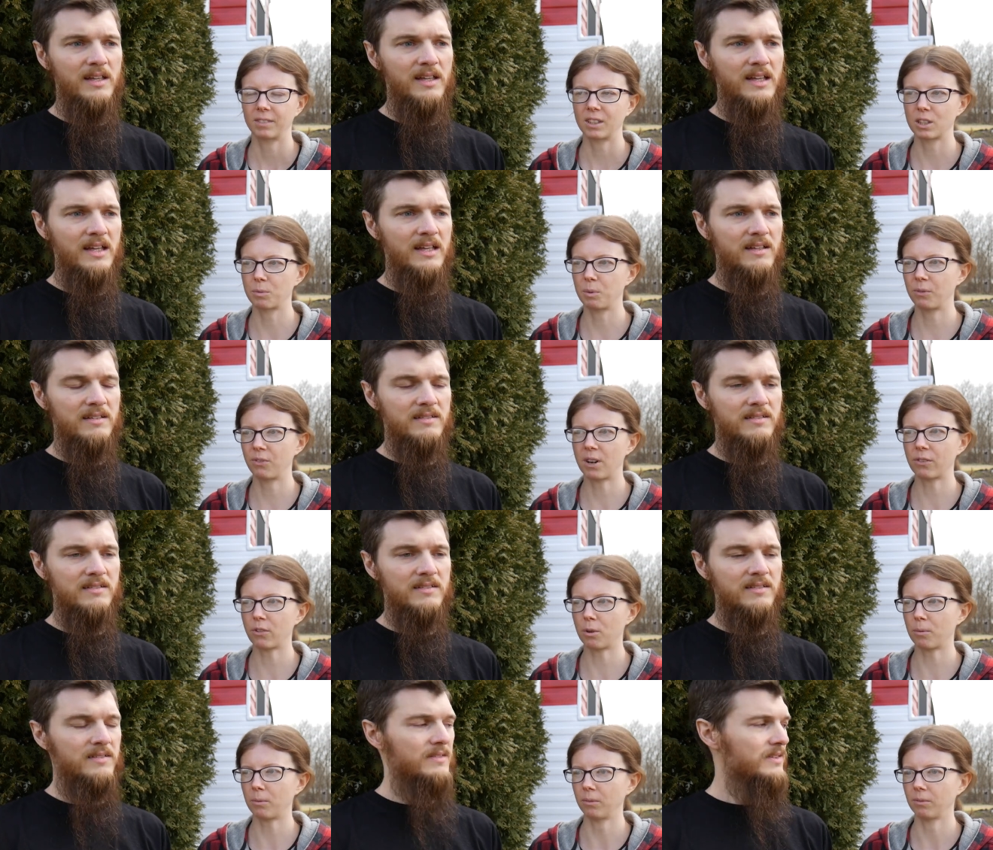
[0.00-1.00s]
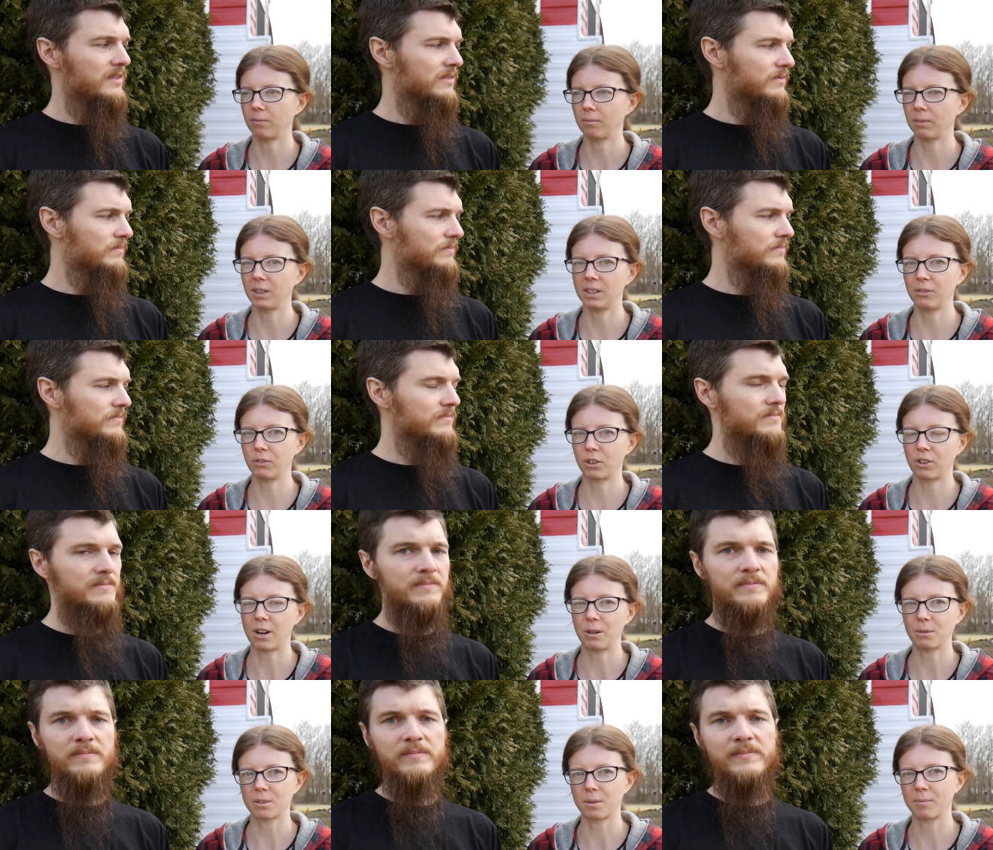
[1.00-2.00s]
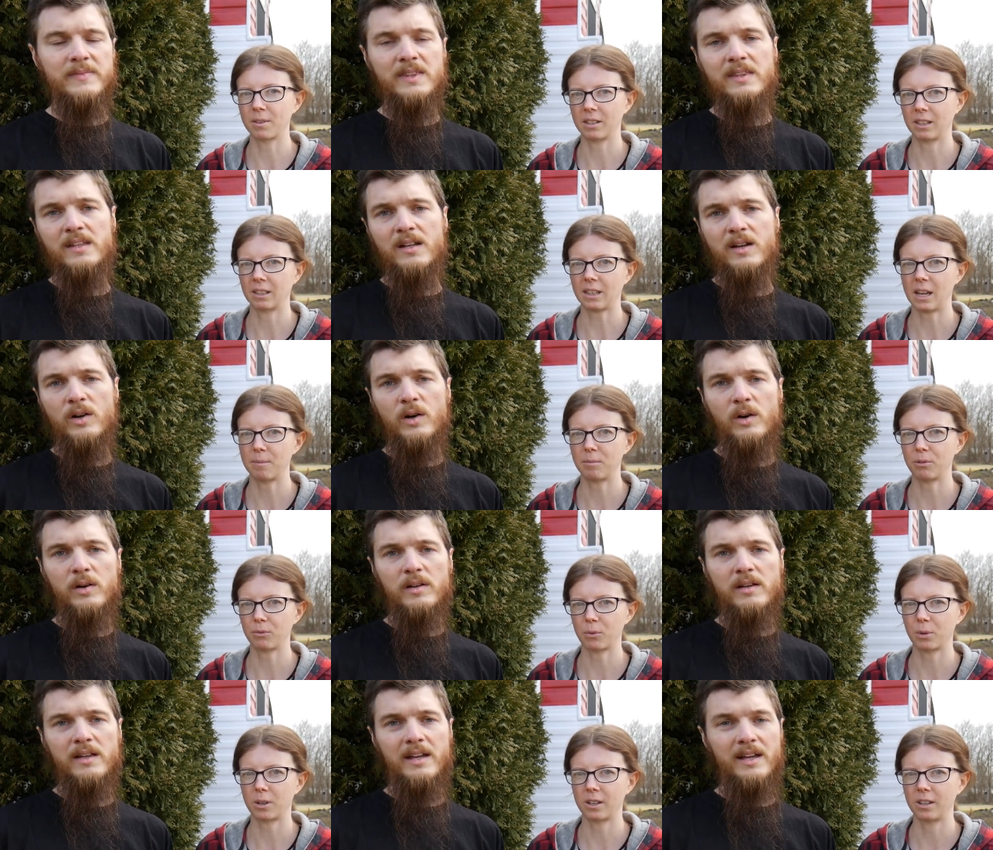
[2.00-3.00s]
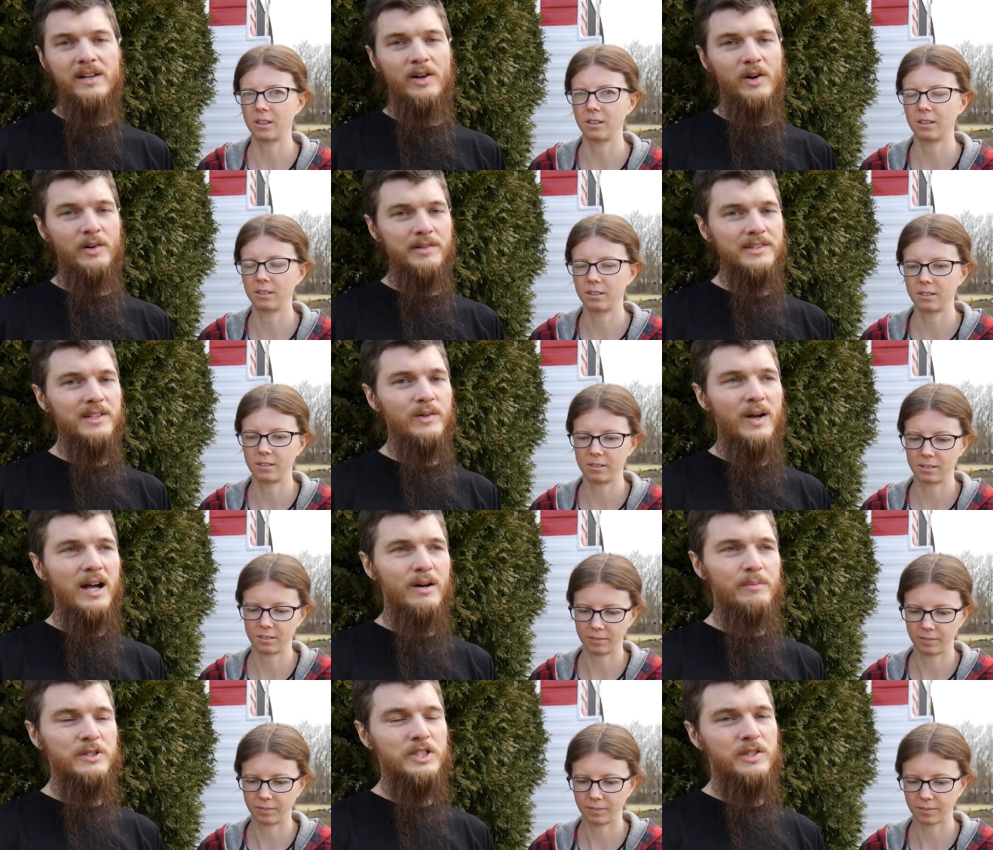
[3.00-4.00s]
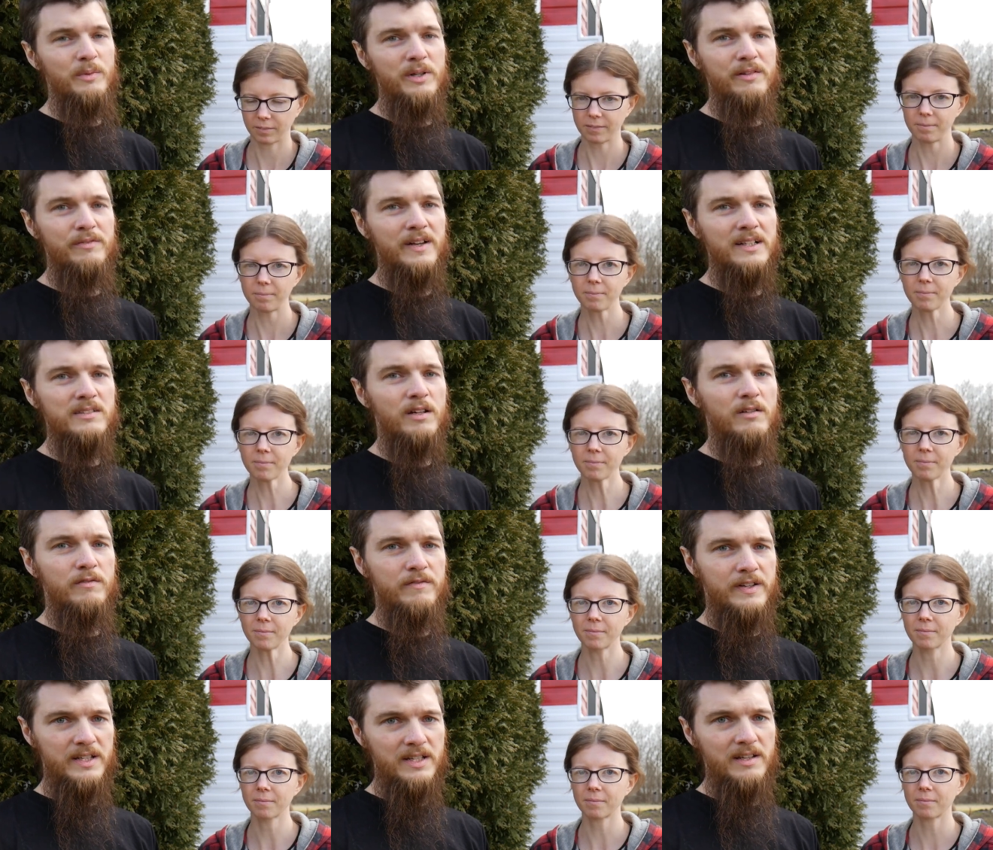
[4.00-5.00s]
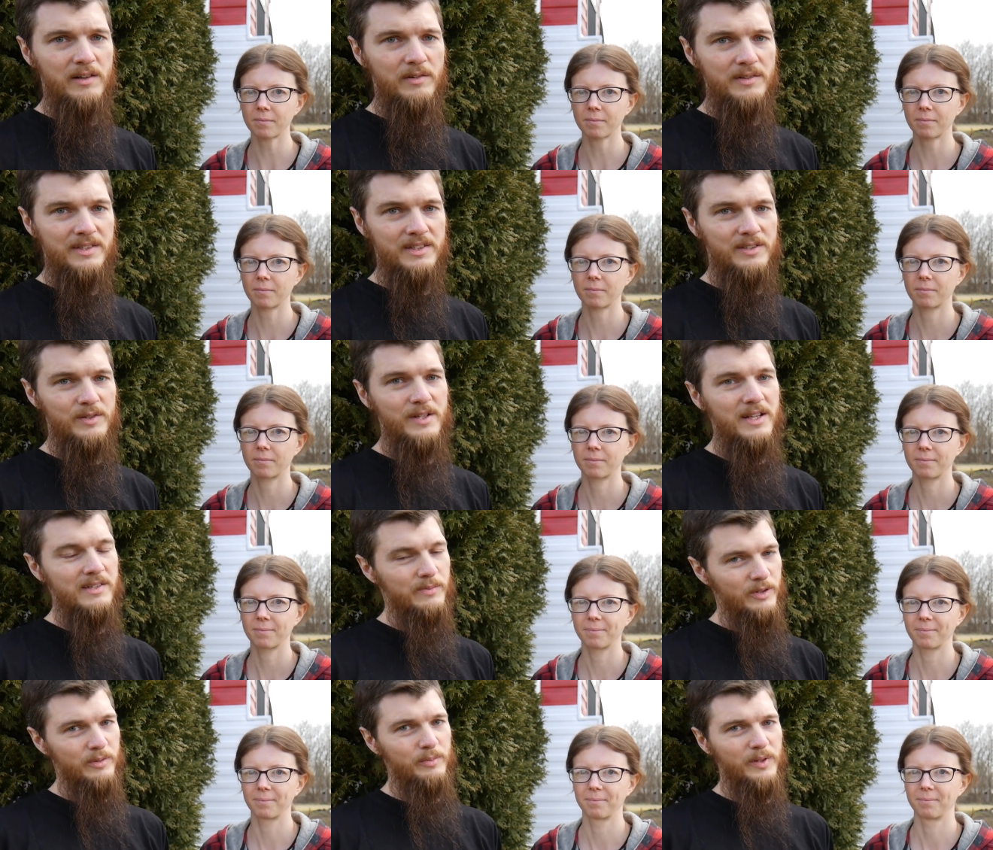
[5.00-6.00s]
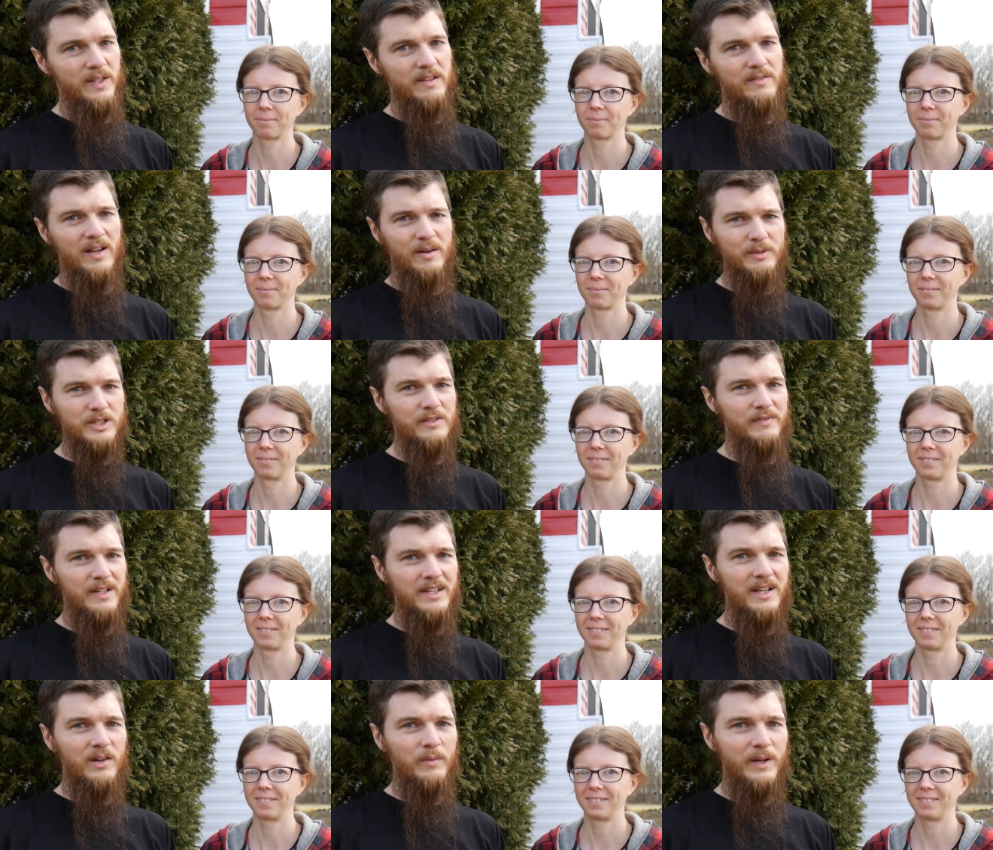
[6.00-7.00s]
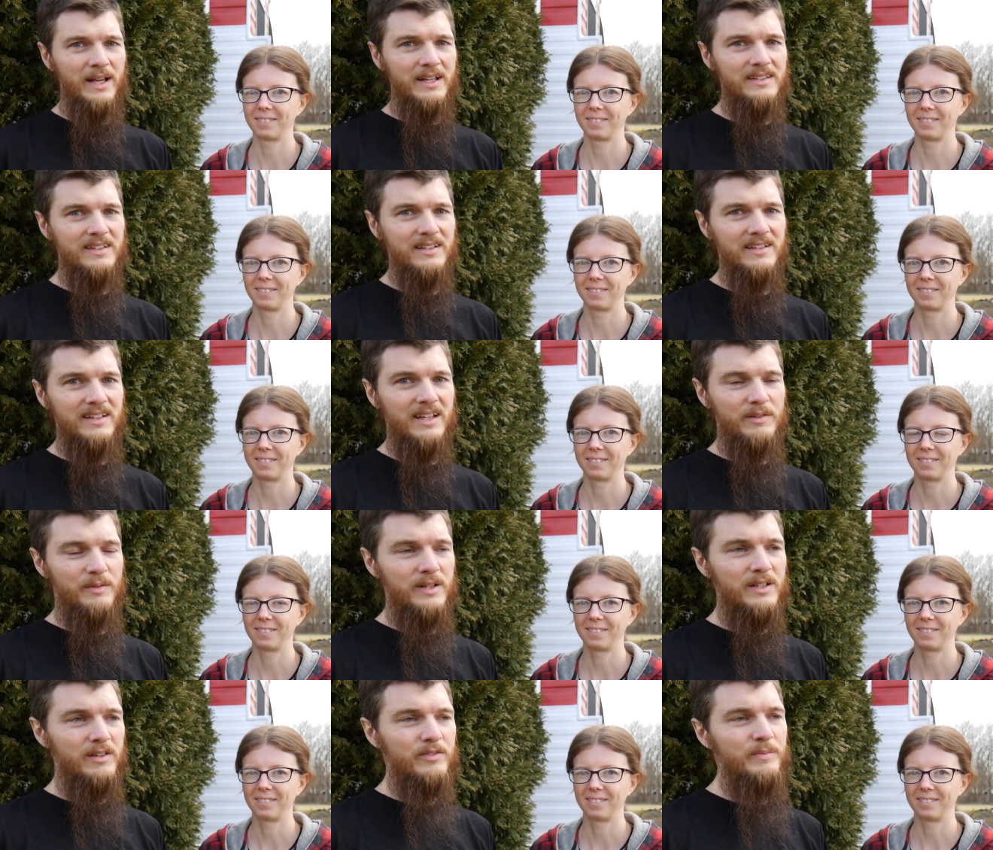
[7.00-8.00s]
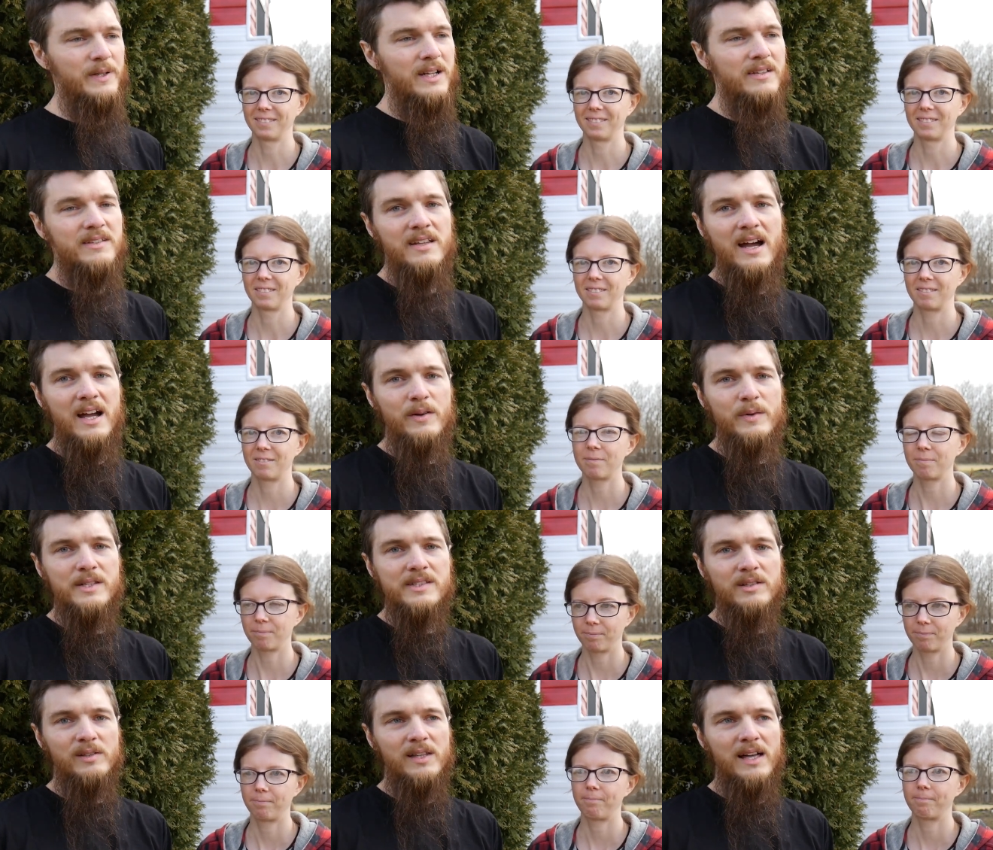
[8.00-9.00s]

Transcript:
Speaker 1: Because we've never lived around something like that before. And
Speaker 2: also how much it would affect our videos. You guys wouldn't believe how much video we had to get rid of because the highway's so